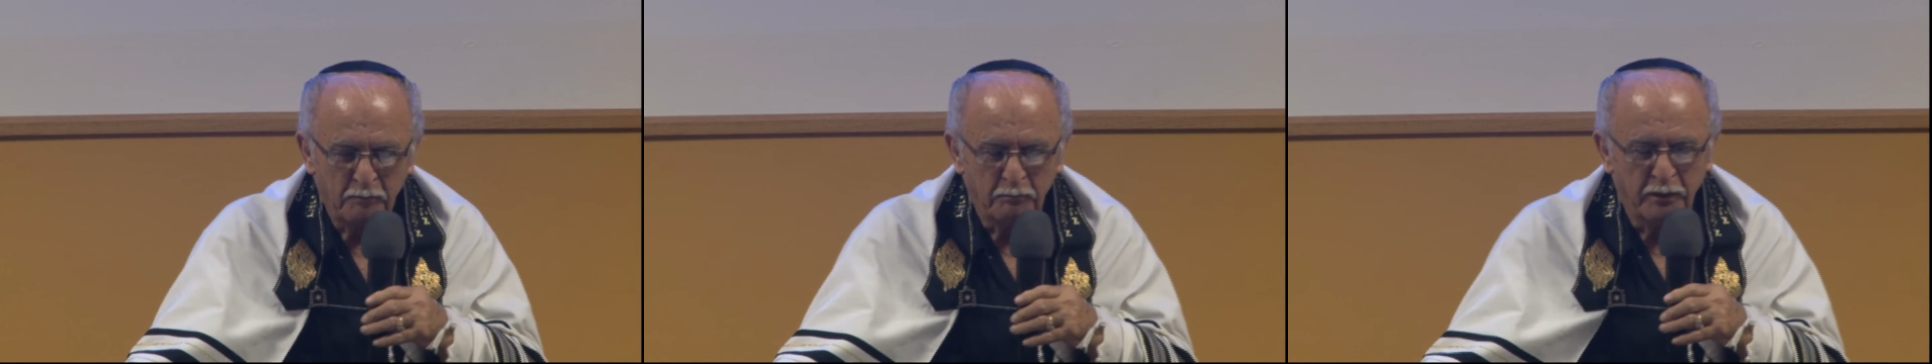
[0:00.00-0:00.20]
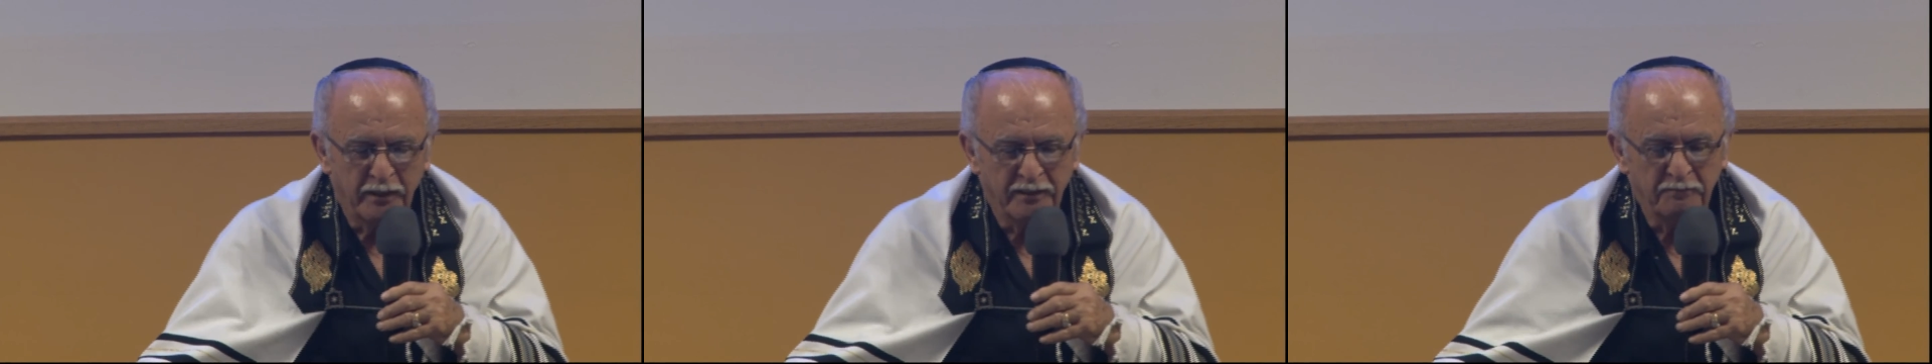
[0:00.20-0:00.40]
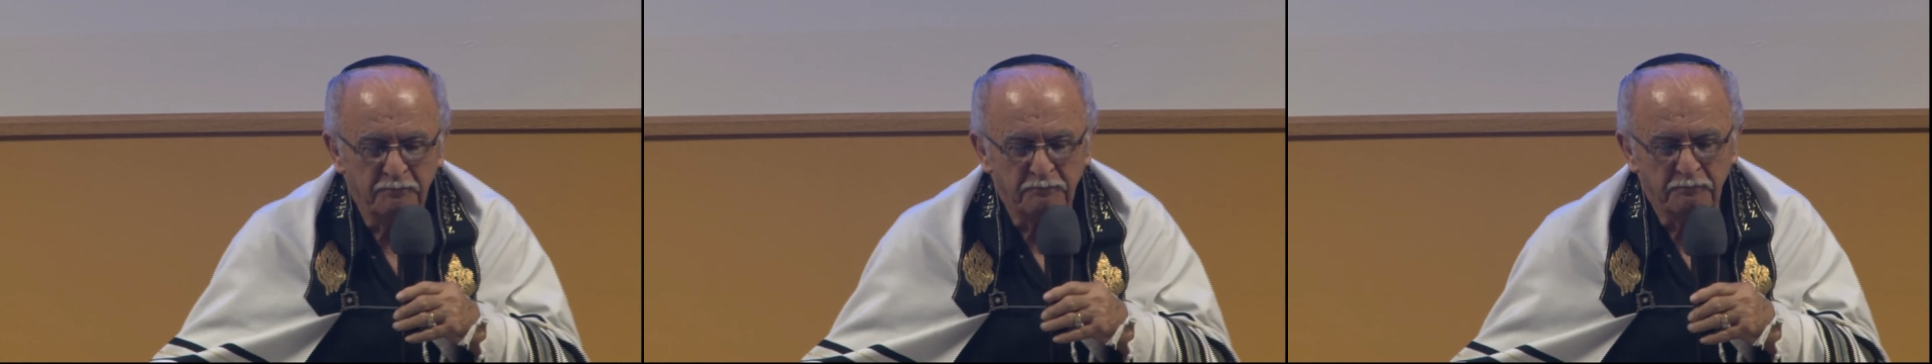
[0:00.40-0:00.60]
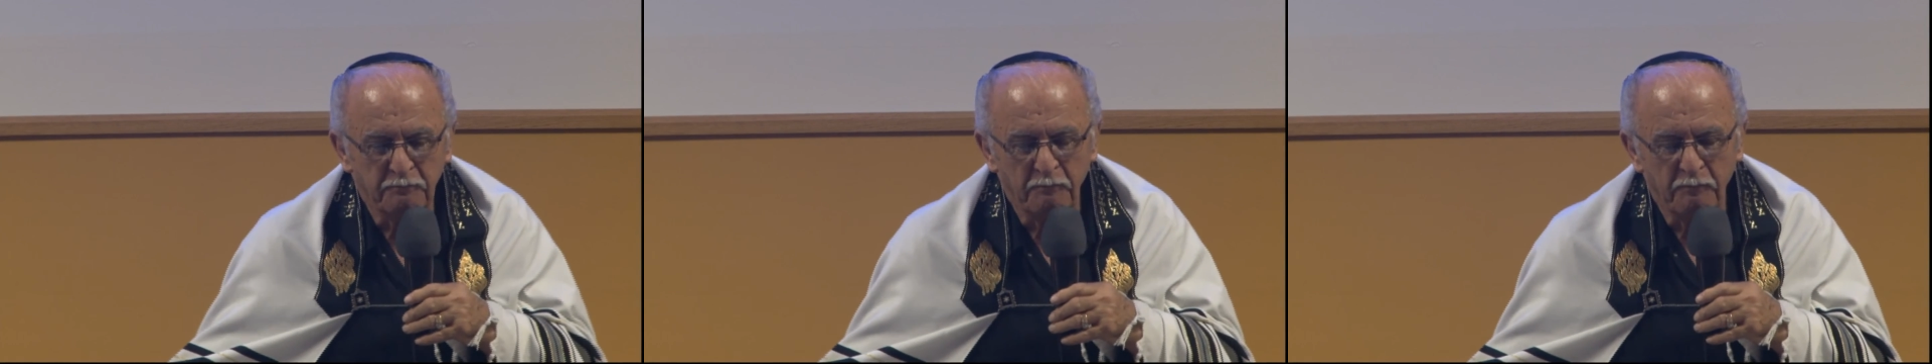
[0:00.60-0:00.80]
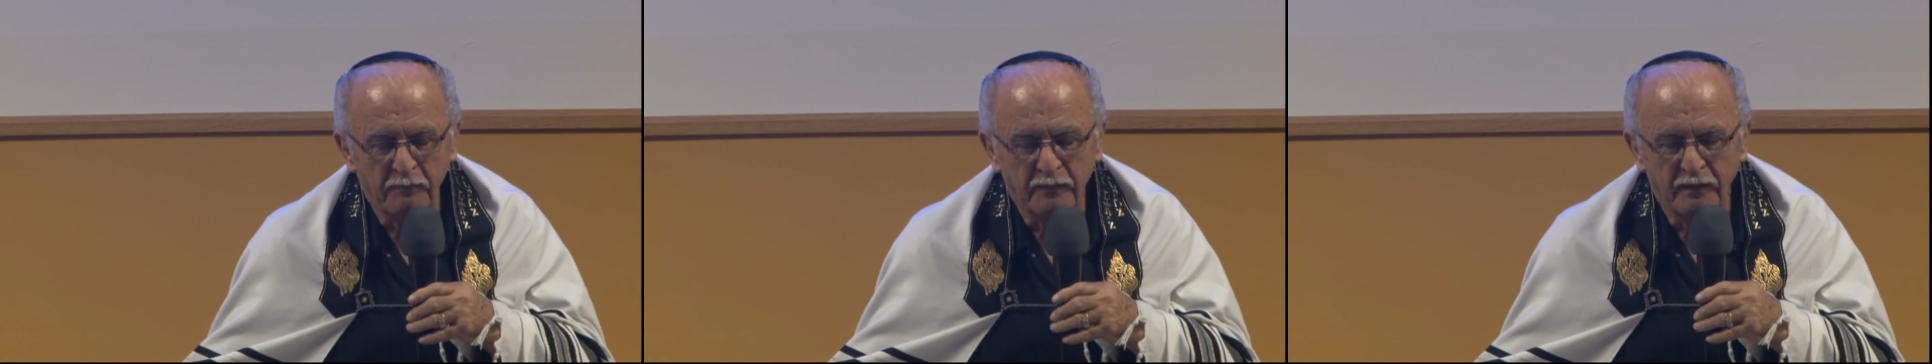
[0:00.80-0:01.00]
But
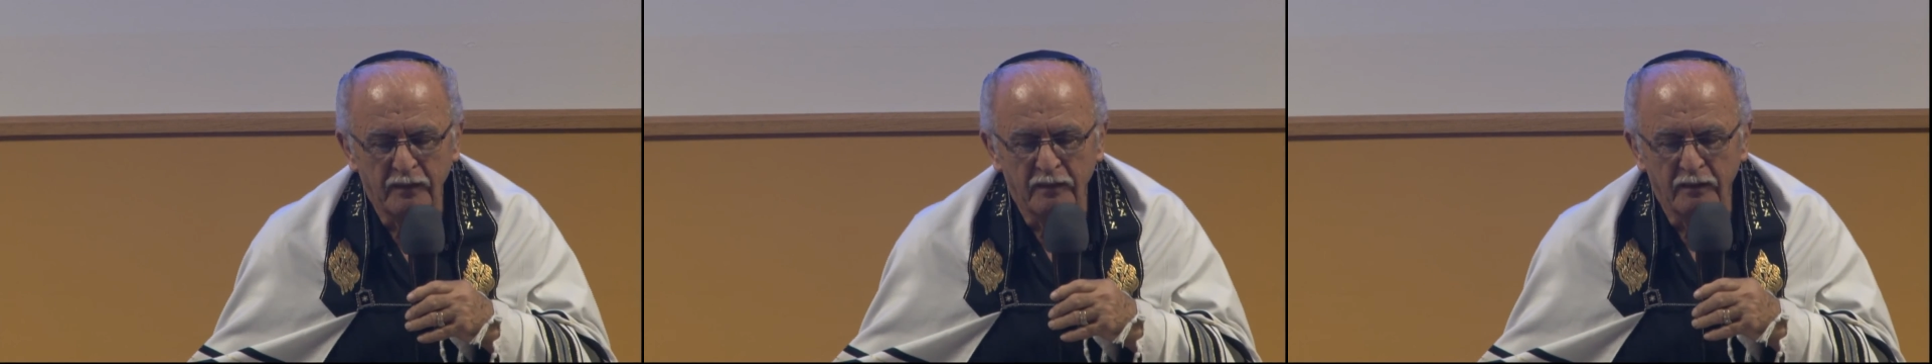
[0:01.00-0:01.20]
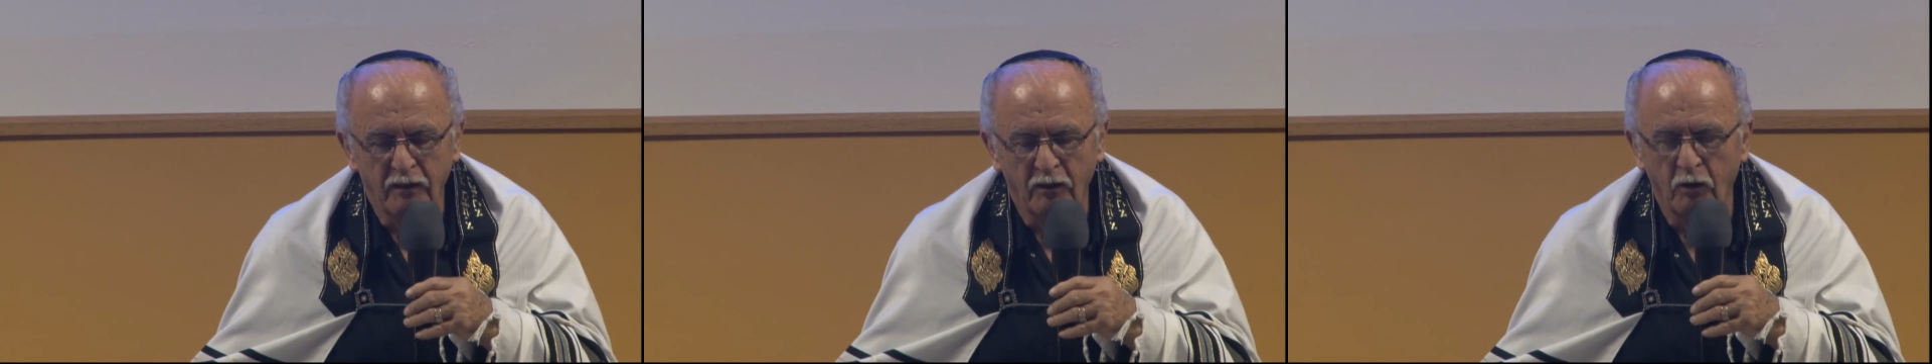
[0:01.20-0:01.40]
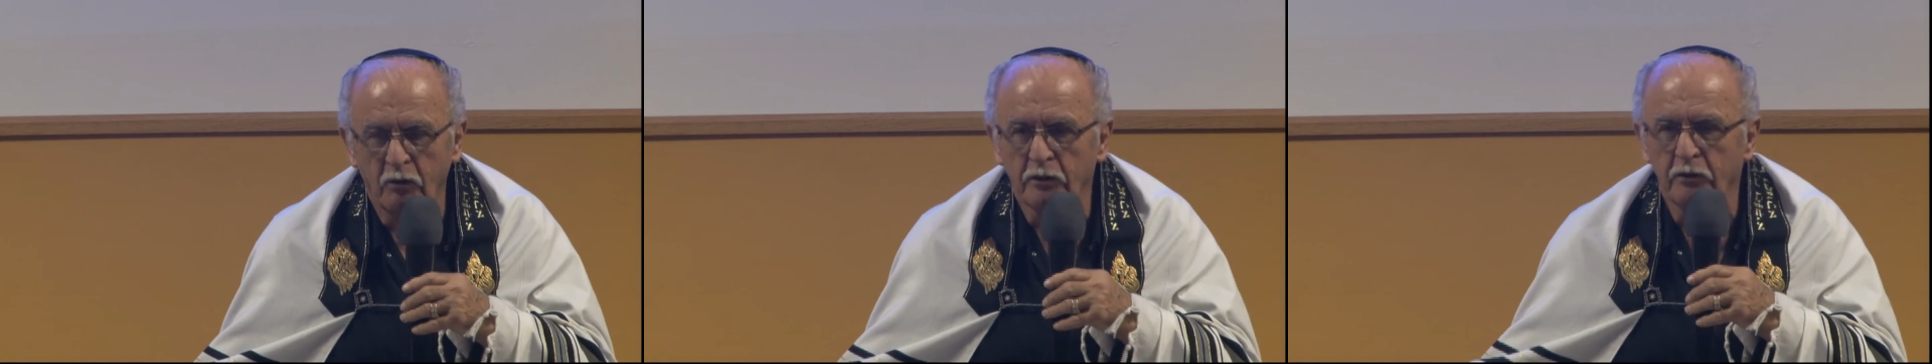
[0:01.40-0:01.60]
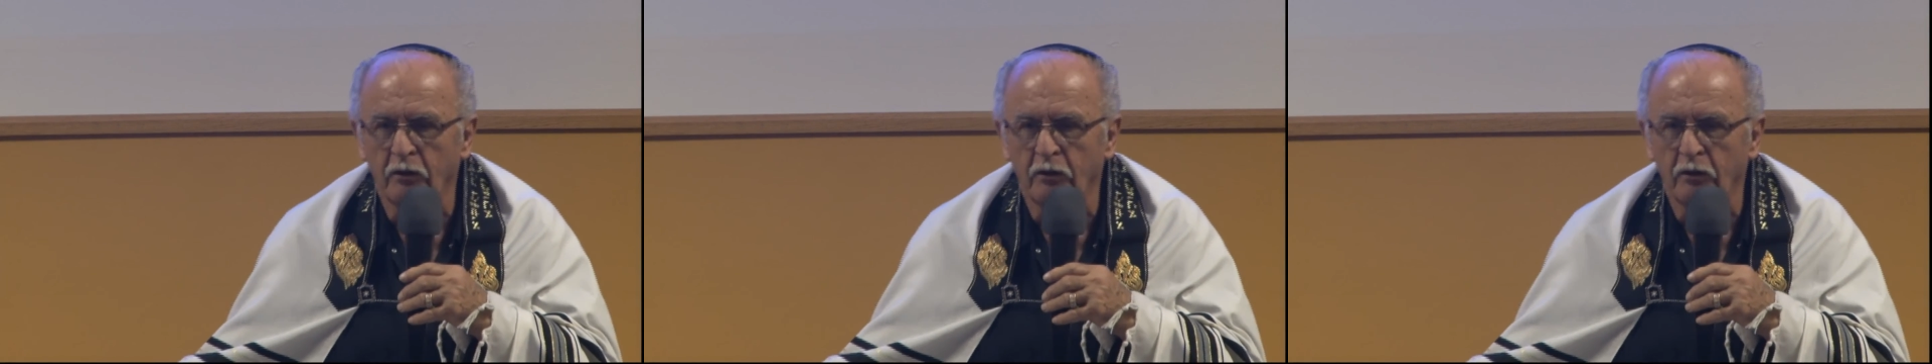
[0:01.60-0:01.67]
all in